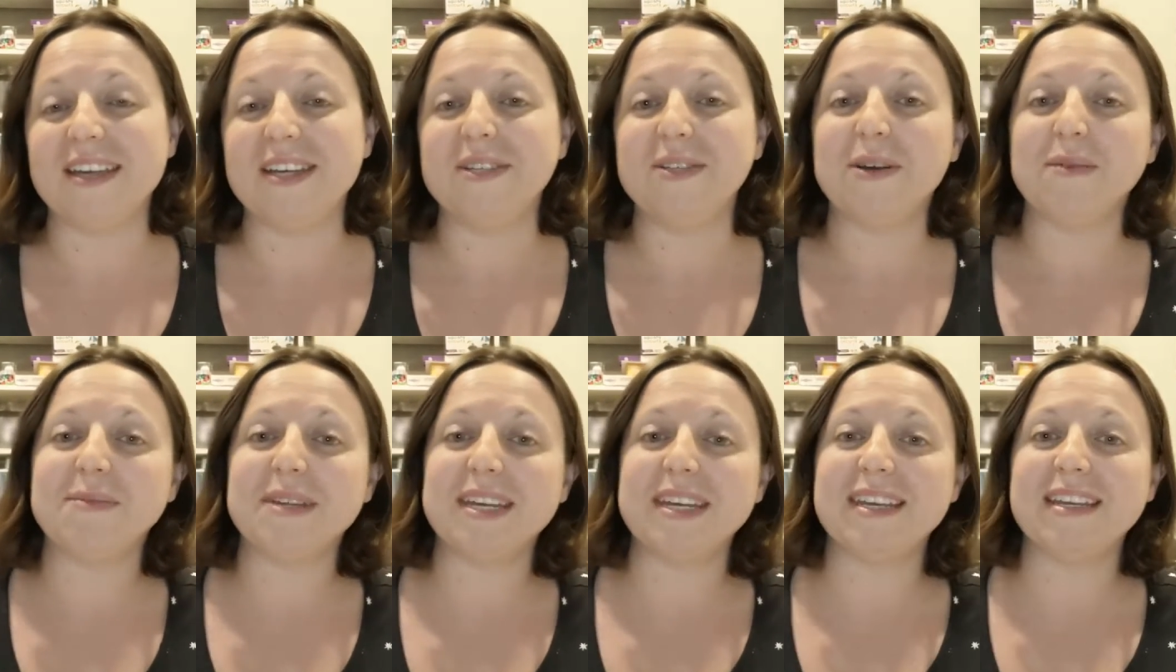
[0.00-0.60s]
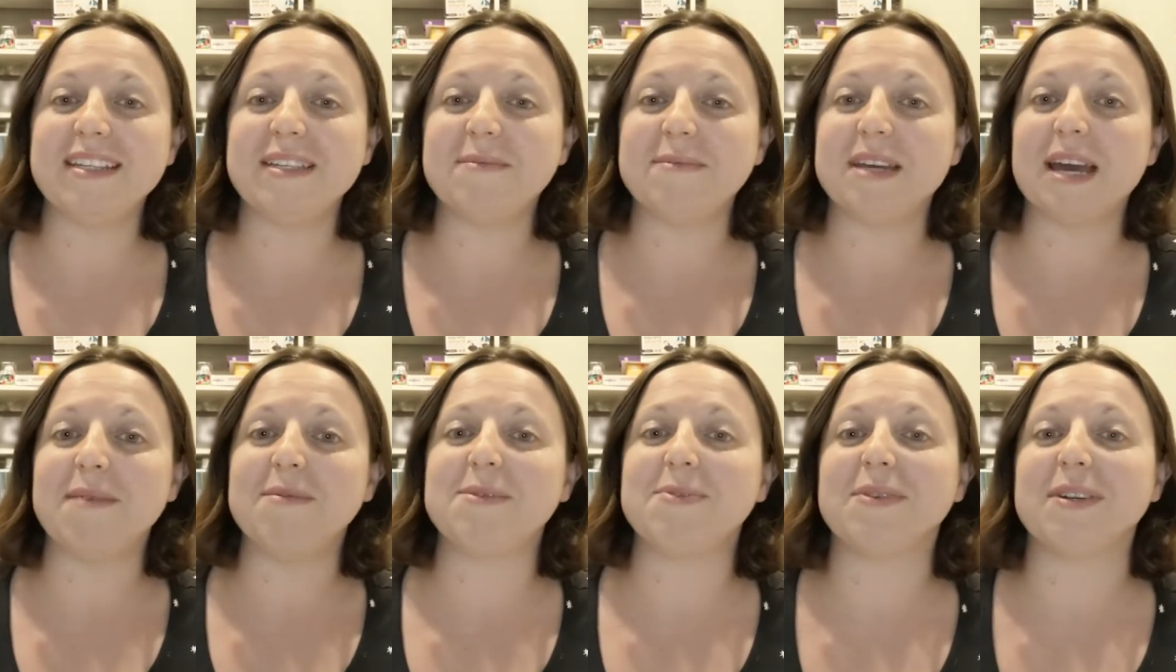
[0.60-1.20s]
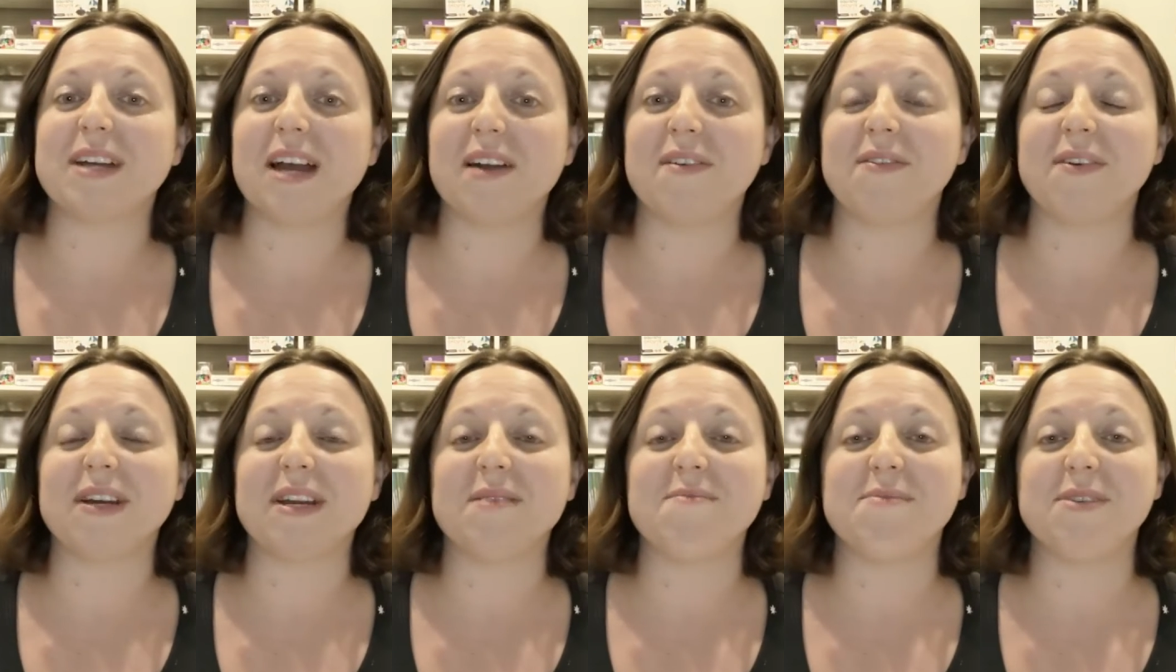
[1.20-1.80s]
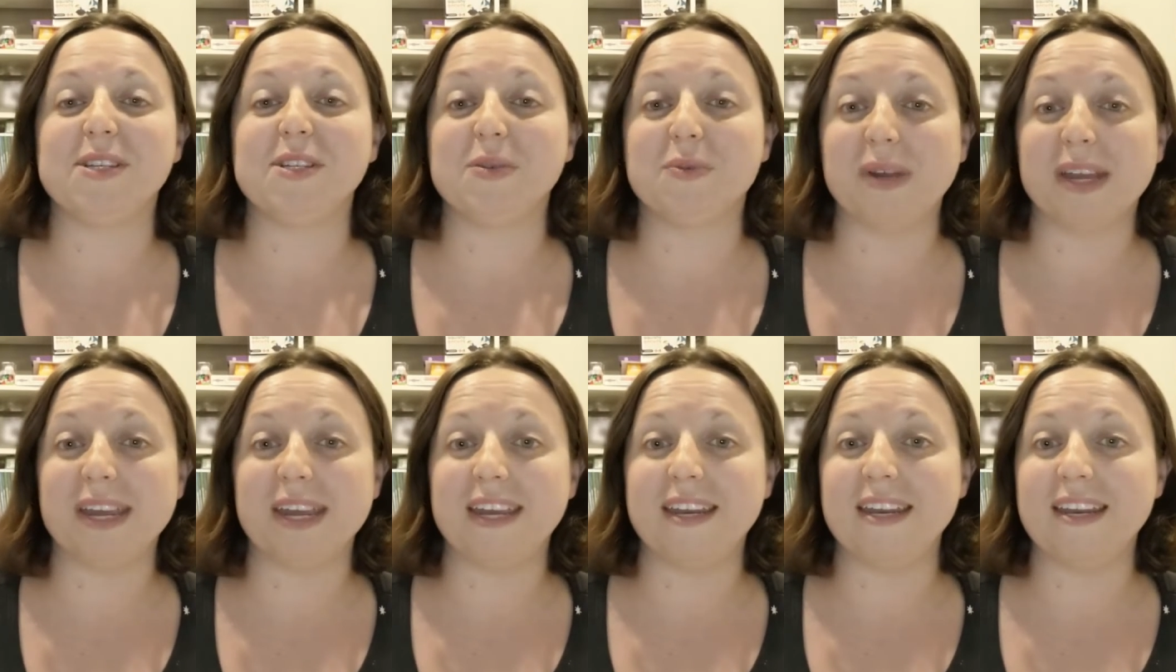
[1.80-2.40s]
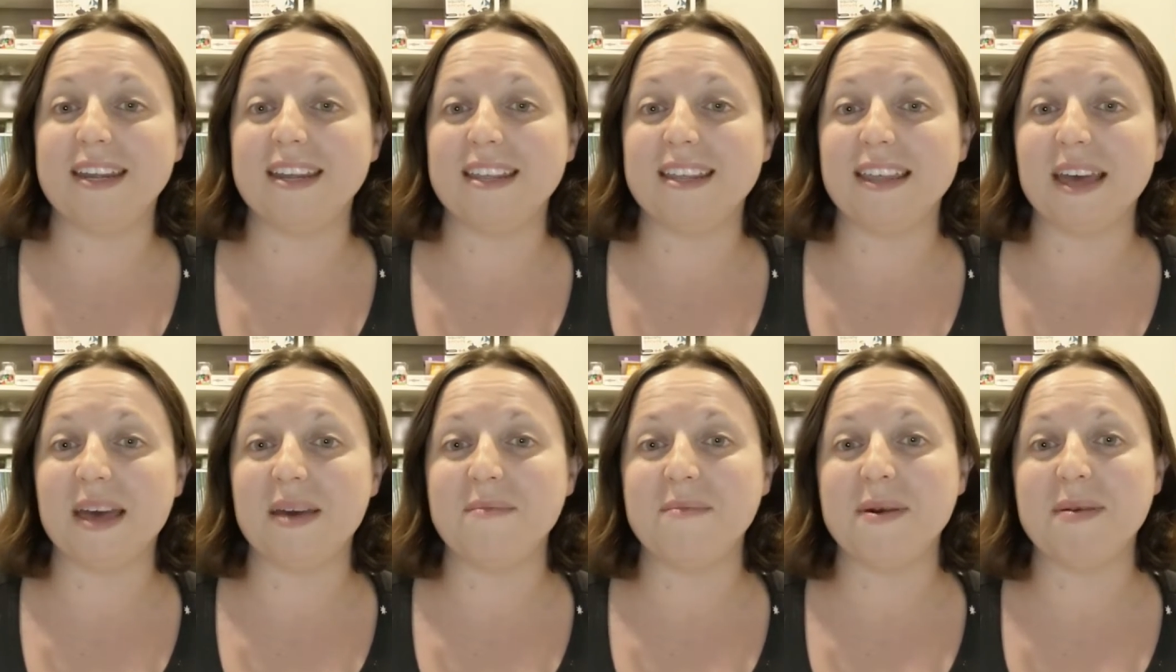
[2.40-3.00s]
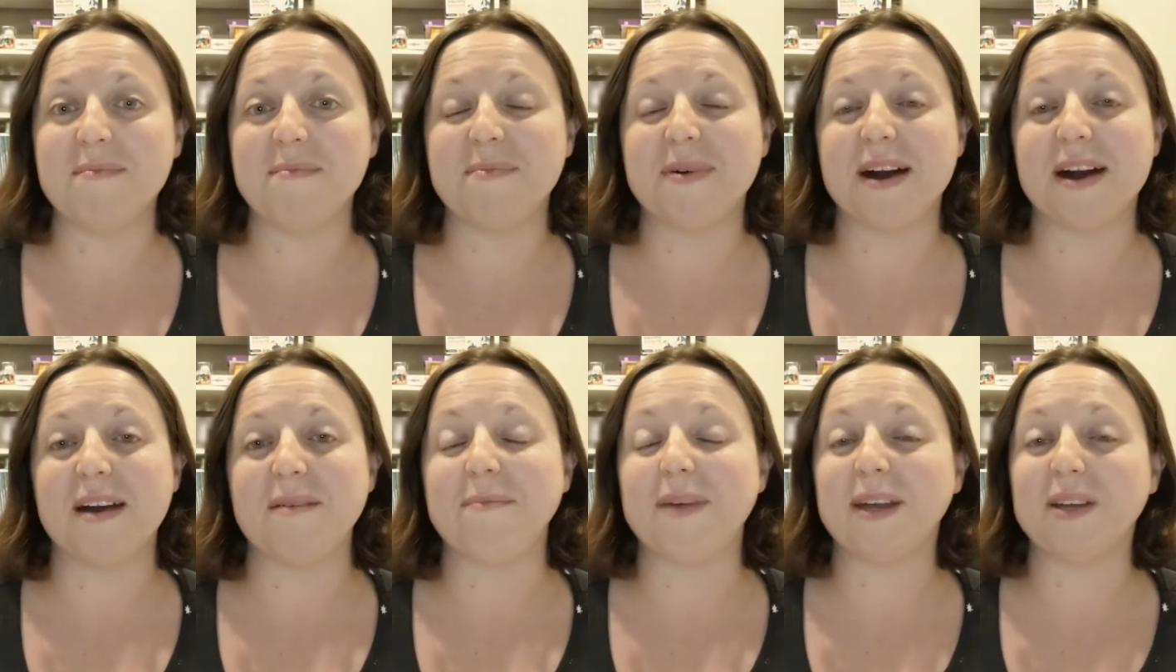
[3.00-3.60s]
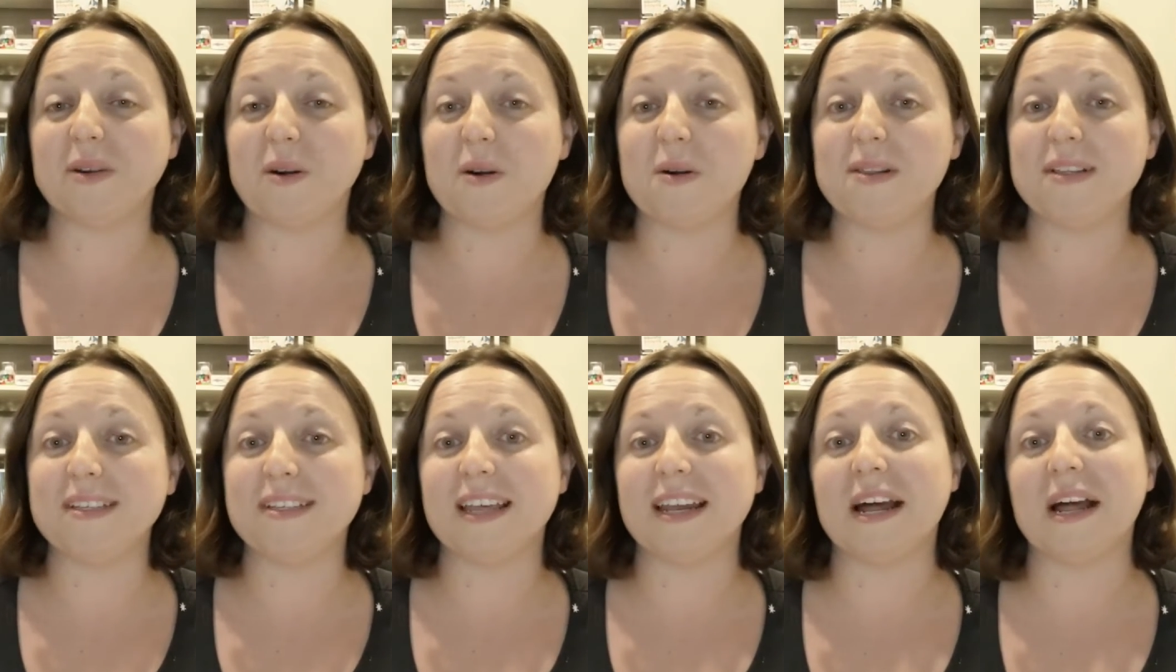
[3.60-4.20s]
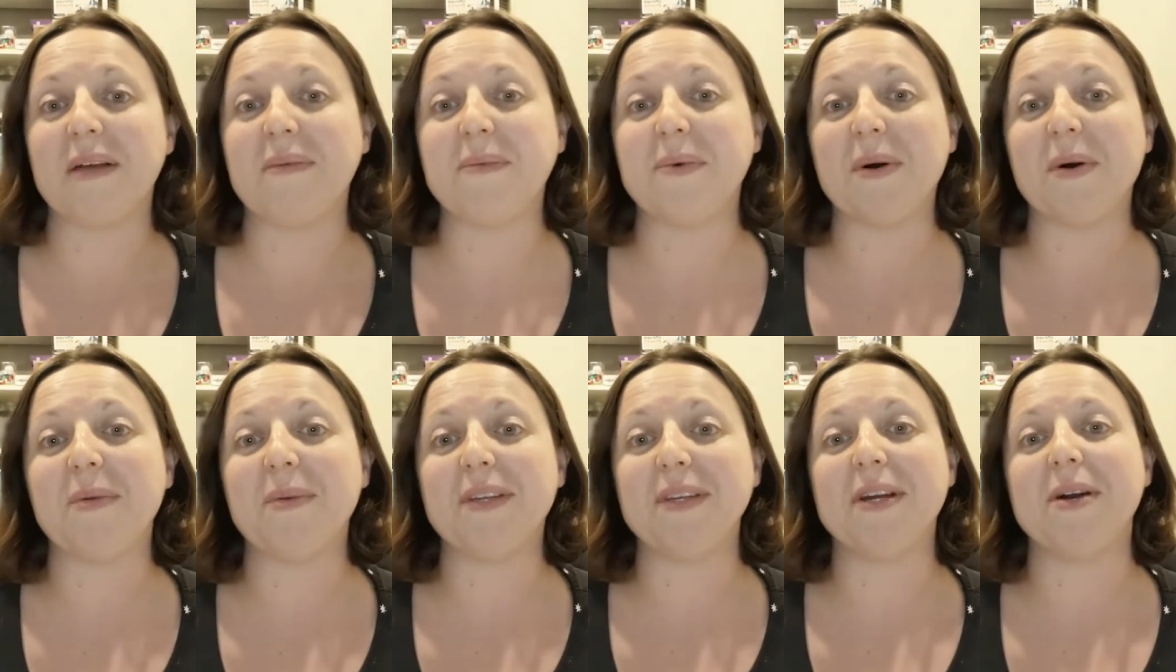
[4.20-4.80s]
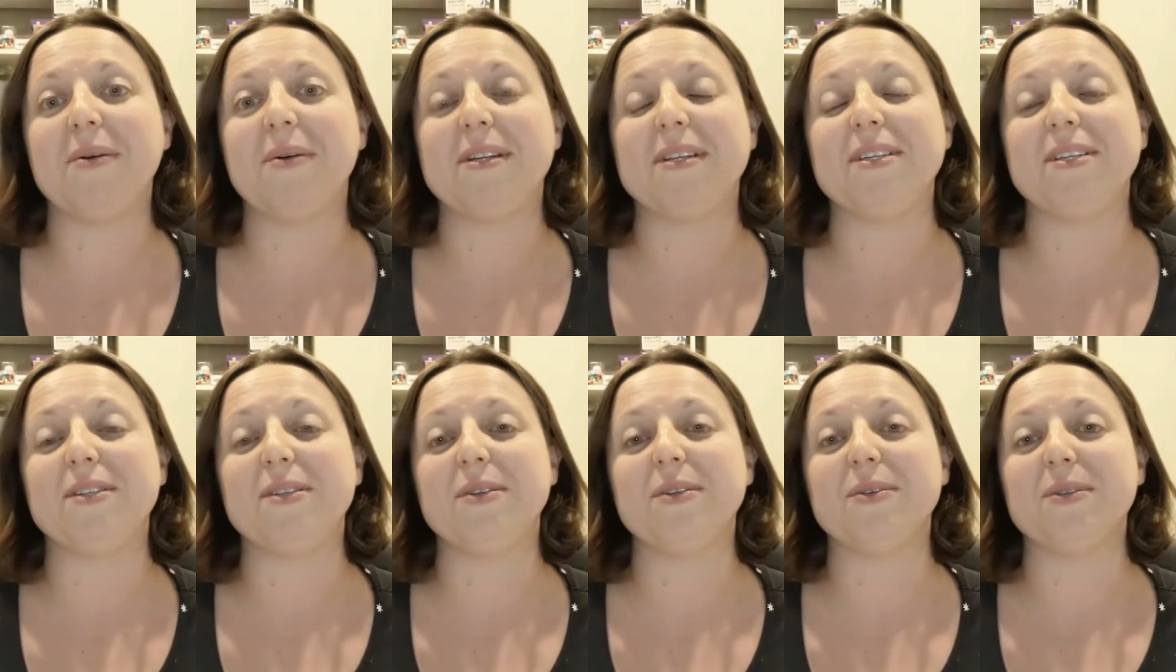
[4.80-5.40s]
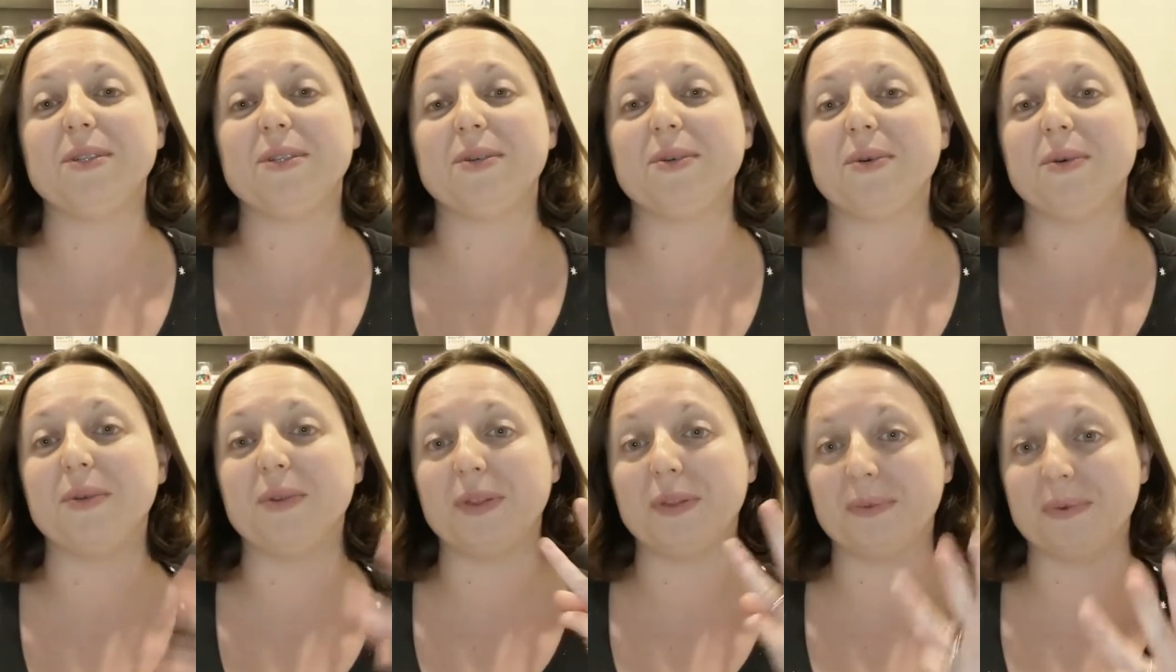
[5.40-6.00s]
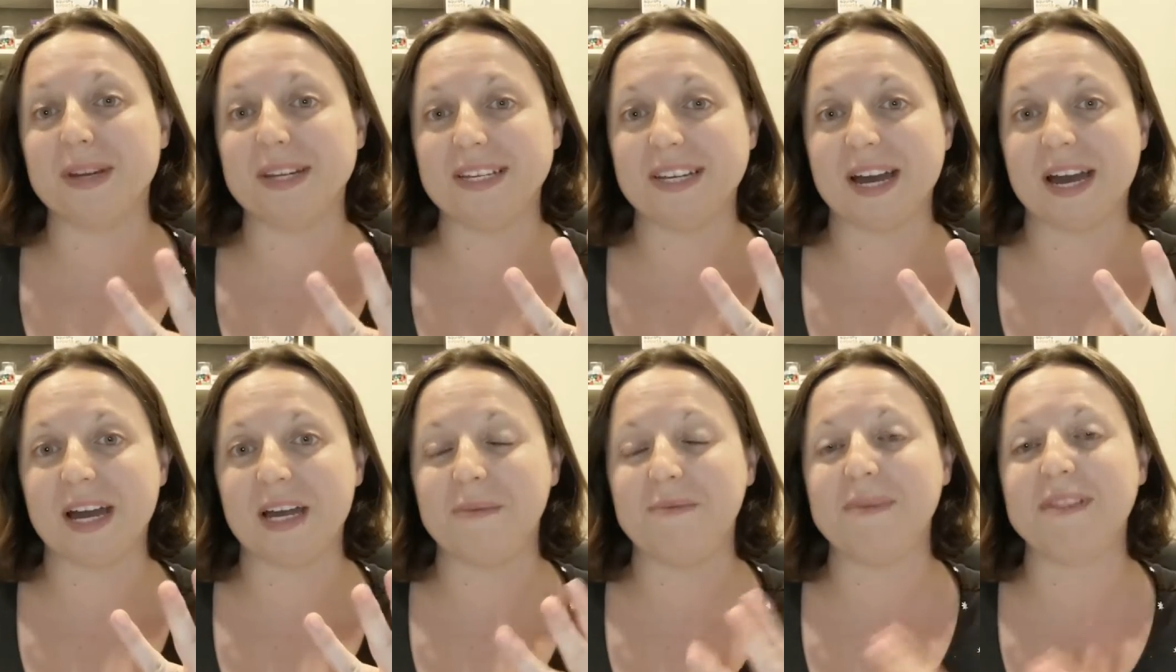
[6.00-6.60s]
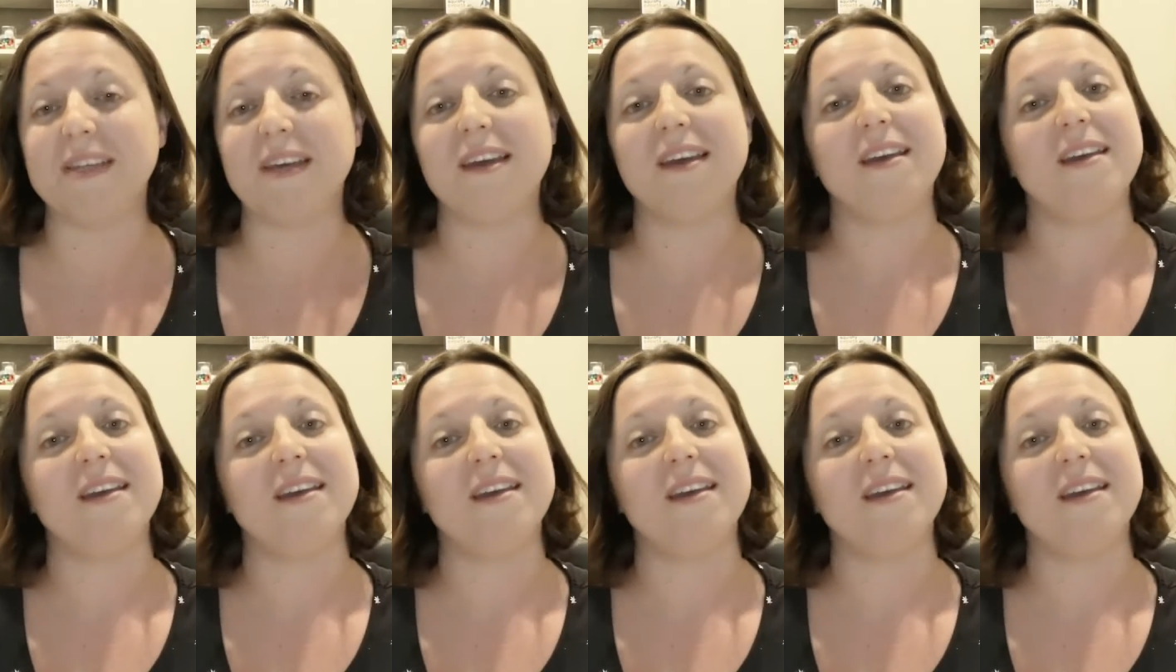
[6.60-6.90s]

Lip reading: So I'm taking some time to recover in between them, but my goal is that I will only go into school 3 times